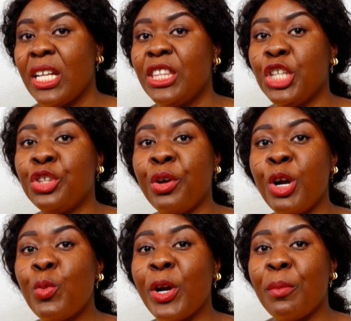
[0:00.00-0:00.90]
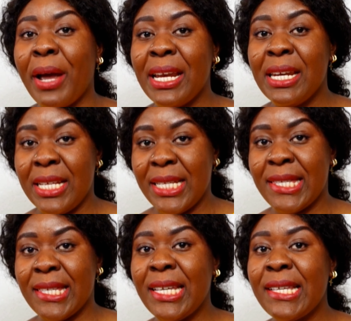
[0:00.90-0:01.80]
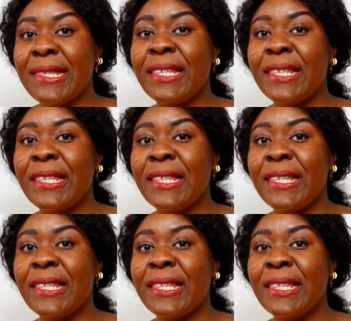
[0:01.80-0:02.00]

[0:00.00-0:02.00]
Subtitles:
The third one on my list is